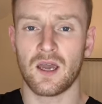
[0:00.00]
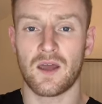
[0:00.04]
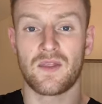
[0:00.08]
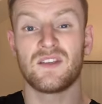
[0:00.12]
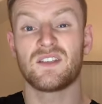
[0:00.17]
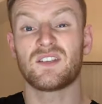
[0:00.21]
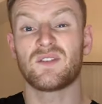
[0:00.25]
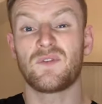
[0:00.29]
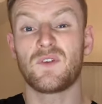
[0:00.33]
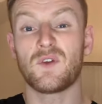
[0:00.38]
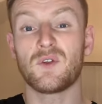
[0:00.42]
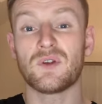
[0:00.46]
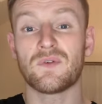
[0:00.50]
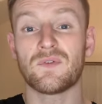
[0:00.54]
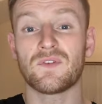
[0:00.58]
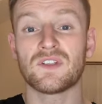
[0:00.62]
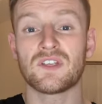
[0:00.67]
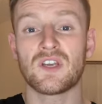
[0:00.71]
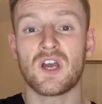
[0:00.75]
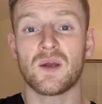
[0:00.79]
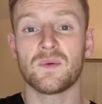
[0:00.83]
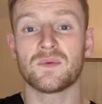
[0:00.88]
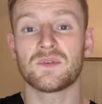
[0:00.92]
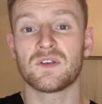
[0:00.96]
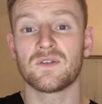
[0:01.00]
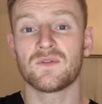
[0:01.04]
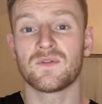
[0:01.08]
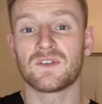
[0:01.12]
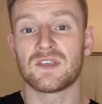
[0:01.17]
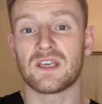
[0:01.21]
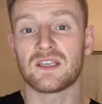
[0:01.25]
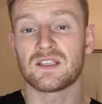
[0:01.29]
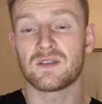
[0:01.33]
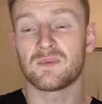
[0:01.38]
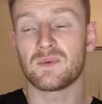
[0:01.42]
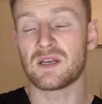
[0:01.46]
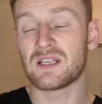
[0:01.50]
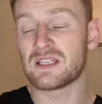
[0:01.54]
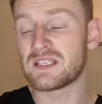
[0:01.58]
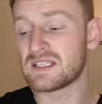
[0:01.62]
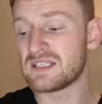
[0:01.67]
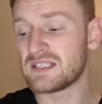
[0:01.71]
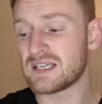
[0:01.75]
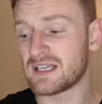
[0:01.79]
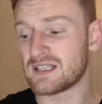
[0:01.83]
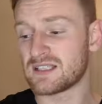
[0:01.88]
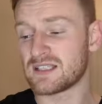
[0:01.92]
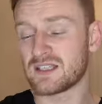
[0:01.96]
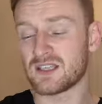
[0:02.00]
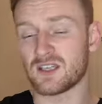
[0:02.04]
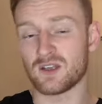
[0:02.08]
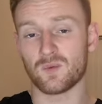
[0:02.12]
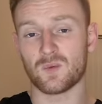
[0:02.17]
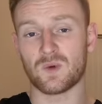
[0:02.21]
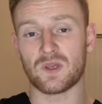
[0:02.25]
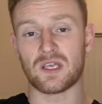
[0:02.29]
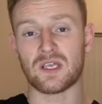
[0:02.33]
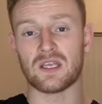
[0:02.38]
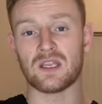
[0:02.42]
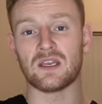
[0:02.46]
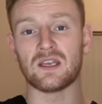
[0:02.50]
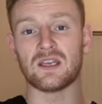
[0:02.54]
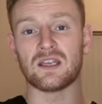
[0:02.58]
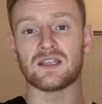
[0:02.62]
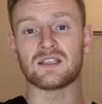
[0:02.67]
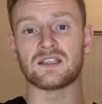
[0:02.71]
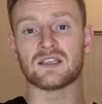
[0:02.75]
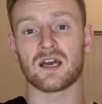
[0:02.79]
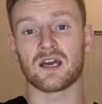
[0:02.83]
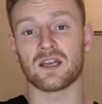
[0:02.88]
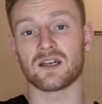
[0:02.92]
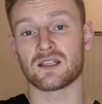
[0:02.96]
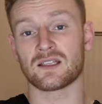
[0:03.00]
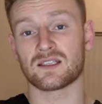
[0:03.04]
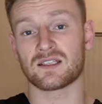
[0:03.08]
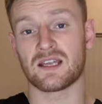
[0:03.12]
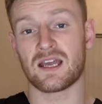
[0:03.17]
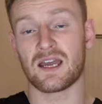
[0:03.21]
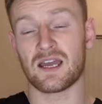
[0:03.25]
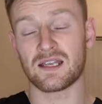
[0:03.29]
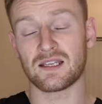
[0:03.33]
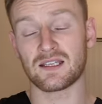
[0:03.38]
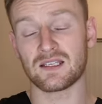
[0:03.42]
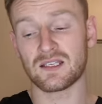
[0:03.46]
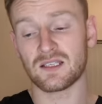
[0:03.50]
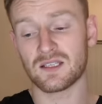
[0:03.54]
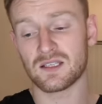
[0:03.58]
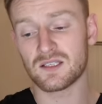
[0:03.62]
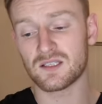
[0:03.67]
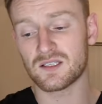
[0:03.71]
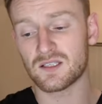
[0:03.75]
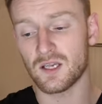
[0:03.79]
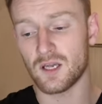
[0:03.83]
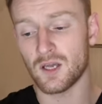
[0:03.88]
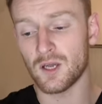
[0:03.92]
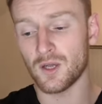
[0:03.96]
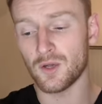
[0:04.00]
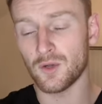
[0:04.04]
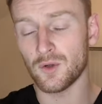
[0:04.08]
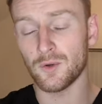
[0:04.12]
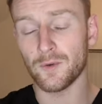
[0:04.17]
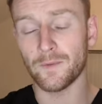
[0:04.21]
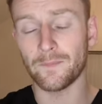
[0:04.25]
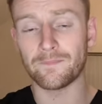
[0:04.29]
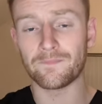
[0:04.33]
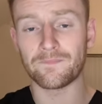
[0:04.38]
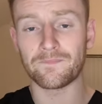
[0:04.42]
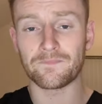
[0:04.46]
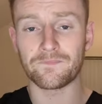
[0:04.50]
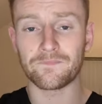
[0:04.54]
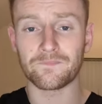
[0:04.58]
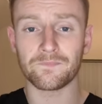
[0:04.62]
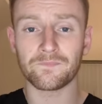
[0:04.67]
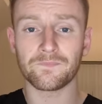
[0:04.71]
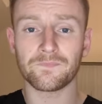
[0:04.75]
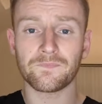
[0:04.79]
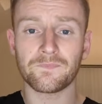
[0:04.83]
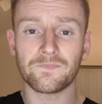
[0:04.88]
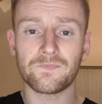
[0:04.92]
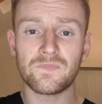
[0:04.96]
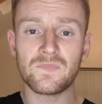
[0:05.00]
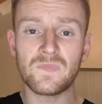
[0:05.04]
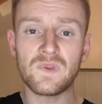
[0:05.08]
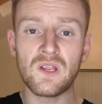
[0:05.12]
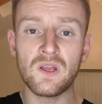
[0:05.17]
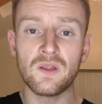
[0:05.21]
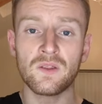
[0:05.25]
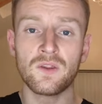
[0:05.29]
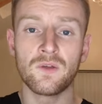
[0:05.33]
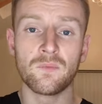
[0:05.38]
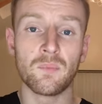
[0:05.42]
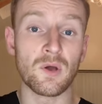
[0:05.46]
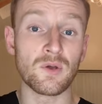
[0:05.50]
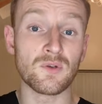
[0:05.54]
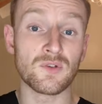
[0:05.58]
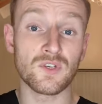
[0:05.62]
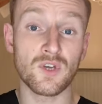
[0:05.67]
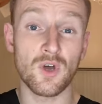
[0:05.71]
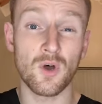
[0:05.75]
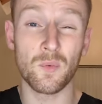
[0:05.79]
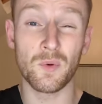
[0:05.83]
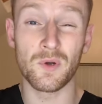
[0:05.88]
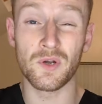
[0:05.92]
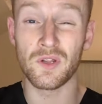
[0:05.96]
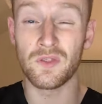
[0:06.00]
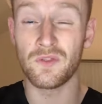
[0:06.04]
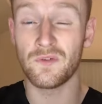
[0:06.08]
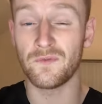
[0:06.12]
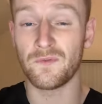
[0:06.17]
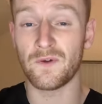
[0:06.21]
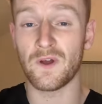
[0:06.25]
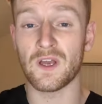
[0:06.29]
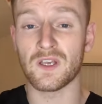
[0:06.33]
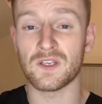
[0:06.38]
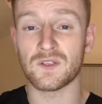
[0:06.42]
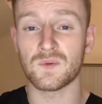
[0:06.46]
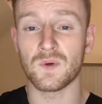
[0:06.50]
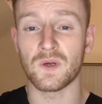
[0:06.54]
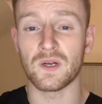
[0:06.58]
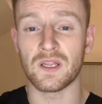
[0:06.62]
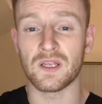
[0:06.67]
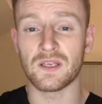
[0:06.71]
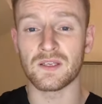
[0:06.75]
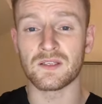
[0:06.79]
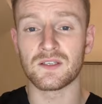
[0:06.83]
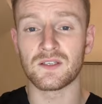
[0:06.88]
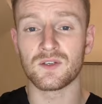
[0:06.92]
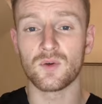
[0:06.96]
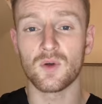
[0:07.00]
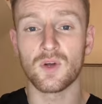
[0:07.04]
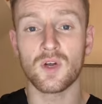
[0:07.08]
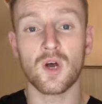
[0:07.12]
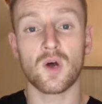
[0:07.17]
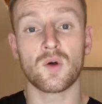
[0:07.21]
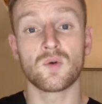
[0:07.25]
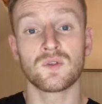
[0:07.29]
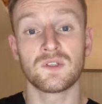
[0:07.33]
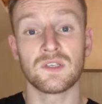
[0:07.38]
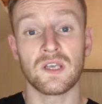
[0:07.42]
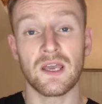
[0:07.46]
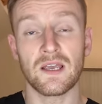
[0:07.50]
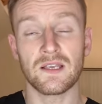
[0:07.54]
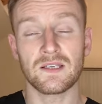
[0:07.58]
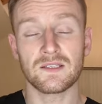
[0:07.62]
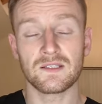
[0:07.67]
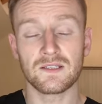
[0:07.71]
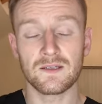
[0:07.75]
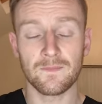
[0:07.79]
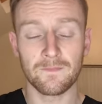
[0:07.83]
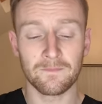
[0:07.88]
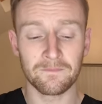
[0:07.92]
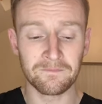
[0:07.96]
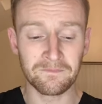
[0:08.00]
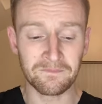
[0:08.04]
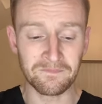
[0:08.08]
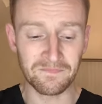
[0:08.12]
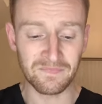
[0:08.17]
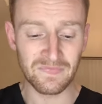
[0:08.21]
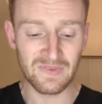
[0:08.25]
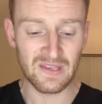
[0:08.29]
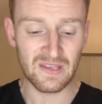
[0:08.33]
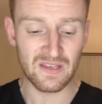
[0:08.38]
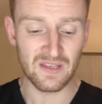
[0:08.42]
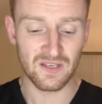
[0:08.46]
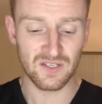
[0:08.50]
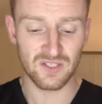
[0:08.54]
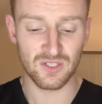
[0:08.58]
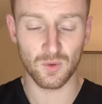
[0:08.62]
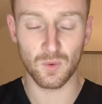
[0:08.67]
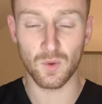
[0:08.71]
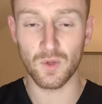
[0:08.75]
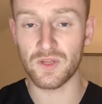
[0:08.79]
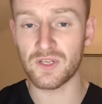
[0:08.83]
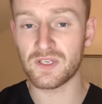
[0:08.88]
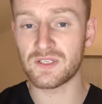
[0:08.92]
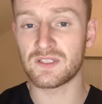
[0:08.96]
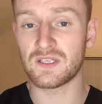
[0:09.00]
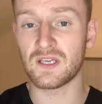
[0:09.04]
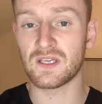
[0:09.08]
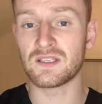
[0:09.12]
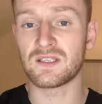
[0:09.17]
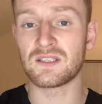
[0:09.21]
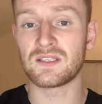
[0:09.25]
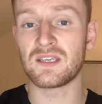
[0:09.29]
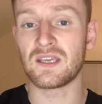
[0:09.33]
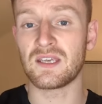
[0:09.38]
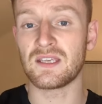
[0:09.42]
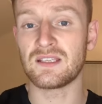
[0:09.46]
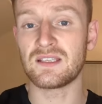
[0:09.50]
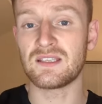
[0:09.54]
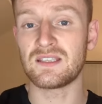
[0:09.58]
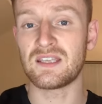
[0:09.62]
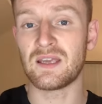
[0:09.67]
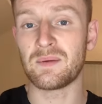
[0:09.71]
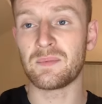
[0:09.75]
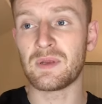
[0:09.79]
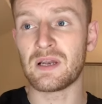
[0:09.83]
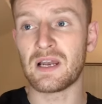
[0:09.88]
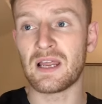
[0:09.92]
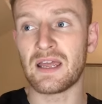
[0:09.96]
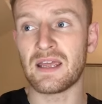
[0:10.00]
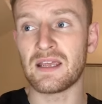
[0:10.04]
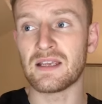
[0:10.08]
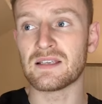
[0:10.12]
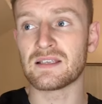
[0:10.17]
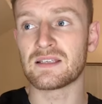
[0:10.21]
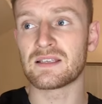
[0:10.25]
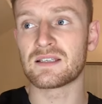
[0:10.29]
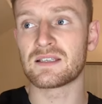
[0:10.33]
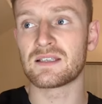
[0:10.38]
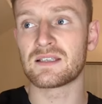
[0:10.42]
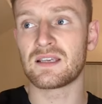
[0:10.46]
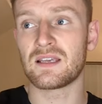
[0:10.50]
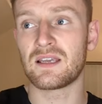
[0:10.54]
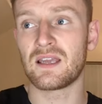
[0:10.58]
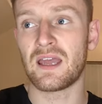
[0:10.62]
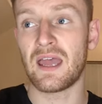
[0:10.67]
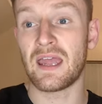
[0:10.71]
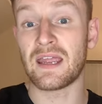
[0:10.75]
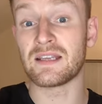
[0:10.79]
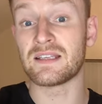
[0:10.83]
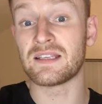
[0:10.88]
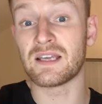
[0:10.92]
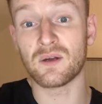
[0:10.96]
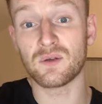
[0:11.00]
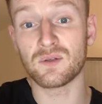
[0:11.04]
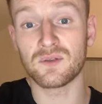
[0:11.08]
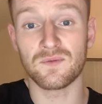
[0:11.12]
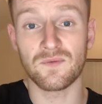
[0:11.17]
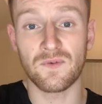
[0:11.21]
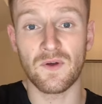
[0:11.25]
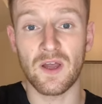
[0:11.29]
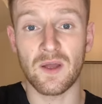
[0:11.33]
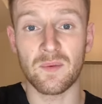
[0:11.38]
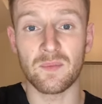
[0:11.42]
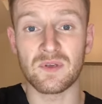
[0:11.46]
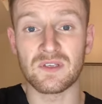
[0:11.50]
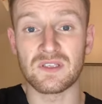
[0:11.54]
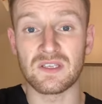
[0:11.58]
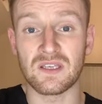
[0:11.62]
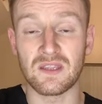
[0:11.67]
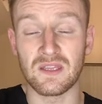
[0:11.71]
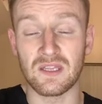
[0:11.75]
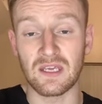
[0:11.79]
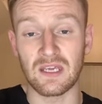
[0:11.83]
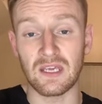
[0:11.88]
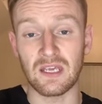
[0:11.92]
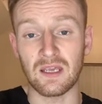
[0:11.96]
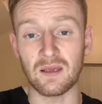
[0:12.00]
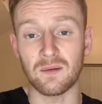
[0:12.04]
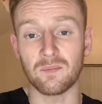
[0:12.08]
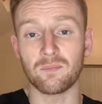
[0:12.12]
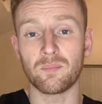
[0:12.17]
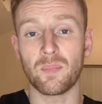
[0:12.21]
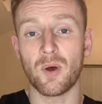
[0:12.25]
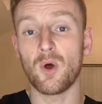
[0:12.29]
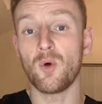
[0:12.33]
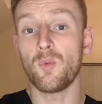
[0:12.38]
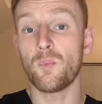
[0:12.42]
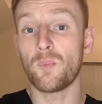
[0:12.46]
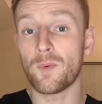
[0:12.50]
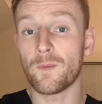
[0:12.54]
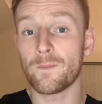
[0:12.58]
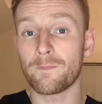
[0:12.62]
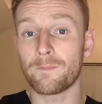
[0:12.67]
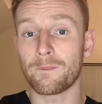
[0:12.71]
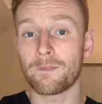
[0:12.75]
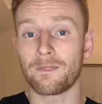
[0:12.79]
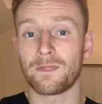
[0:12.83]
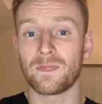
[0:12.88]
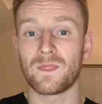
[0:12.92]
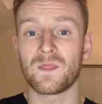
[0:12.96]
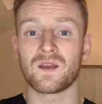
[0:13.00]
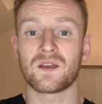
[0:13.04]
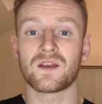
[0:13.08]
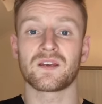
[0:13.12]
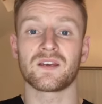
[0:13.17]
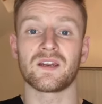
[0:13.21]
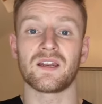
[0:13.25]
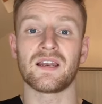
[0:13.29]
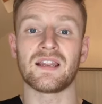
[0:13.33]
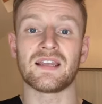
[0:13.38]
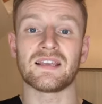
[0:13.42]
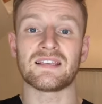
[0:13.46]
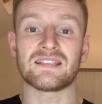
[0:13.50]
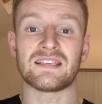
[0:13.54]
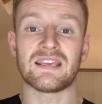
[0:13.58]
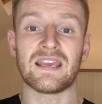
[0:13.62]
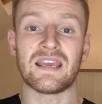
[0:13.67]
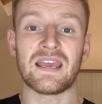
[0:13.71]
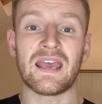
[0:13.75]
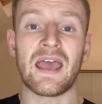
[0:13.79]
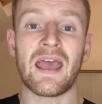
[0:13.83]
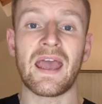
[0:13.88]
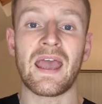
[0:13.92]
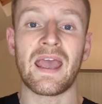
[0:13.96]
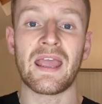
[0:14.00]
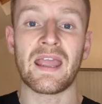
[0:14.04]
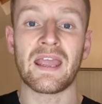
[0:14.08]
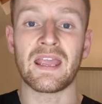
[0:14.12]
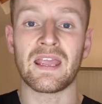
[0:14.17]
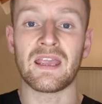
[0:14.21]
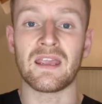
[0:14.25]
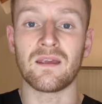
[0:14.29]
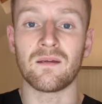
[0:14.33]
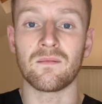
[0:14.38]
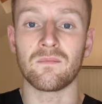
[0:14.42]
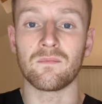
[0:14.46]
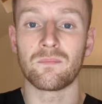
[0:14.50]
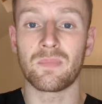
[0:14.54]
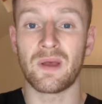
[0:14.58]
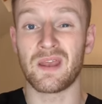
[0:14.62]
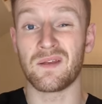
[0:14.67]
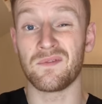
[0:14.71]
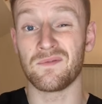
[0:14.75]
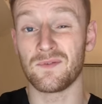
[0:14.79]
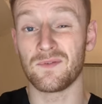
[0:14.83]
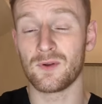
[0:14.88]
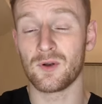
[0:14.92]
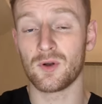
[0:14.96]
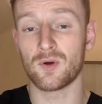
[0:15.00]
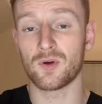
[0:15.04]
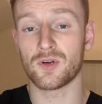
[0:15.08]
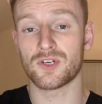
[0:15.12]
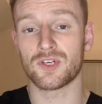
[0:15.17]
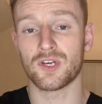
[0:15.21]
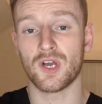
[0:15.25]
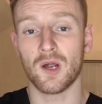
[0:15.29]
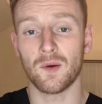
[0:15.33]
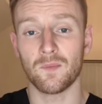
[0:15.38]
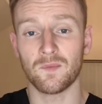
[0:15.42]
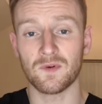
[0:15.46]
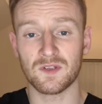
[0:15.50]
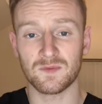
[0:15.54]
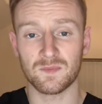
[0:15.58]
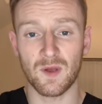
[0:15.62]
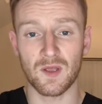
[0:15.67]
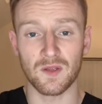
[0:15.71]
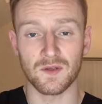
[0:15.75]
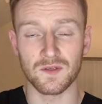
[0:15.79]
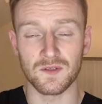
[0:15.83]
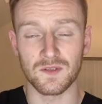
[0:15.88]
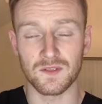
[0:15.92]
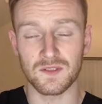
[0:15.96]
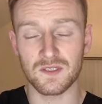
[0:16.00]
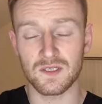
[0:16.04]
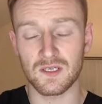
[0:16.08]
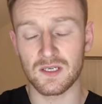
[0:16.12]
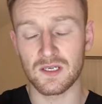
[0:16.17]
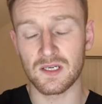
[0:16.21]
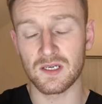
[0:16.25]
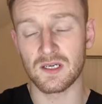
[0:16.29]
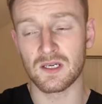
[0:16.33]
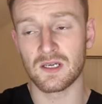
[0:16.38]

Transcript: And there's a few different types of sensibility testing that we need to understand. So the most common and the first one is your cold test. So what this does is it stimulates A delta fibers in the pulp that can elicit a painful or a sharp response.